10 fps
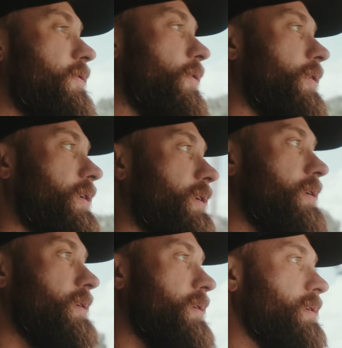for,
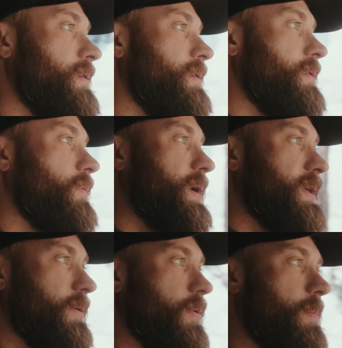wait,
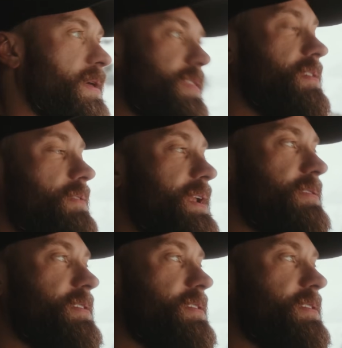what month is it right now?